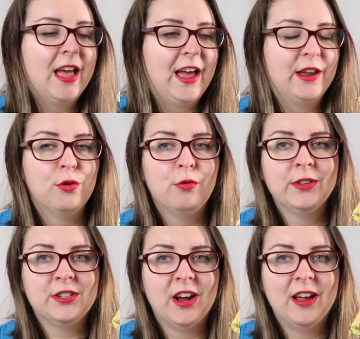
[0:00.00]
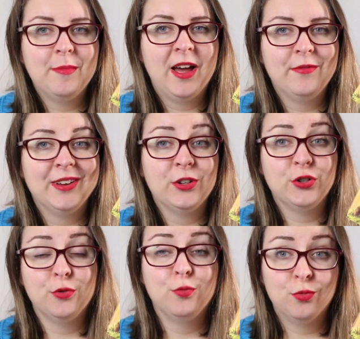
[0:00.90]
and all the time having
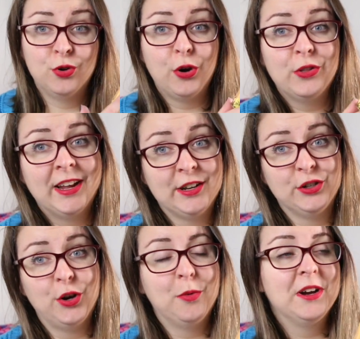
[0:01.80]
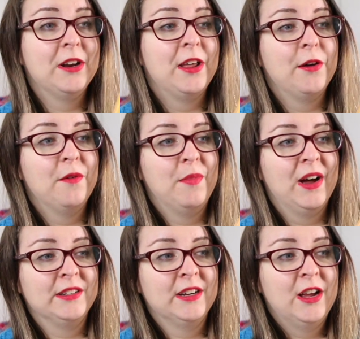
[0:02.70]
to not only get to know one another
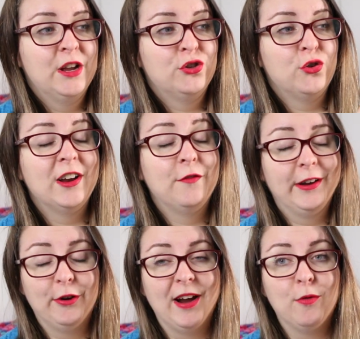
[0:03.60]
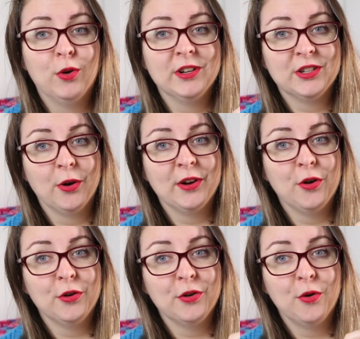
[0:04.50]
but try and figure out what is going
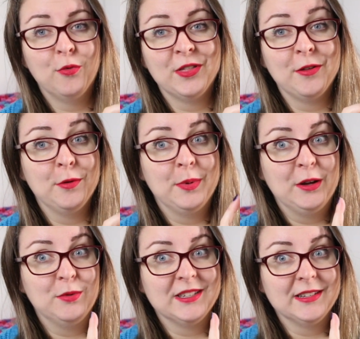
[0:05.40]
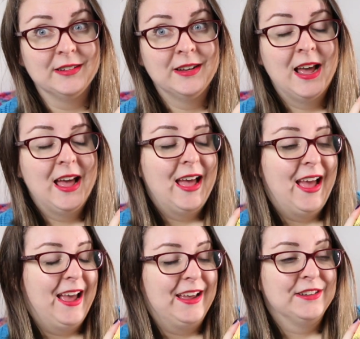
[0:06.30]
on with the pig wizard.
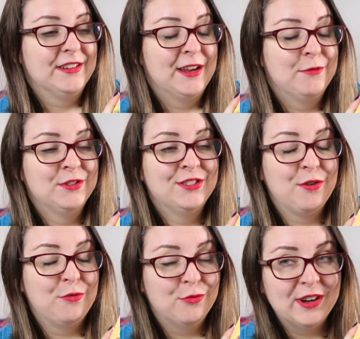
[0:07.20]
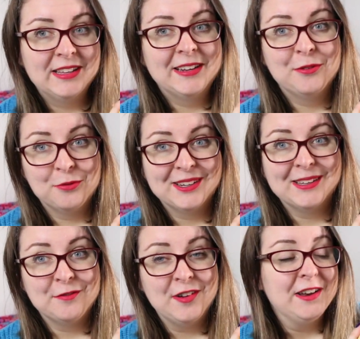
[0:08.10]
And it was really,
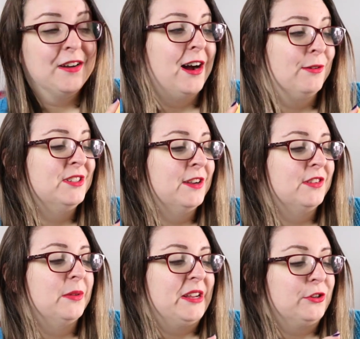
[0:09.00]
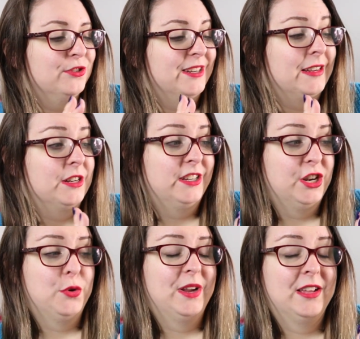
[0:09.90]
really fun. I would definitely be interested in
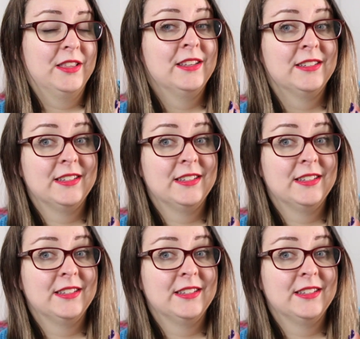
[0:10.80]
continuing this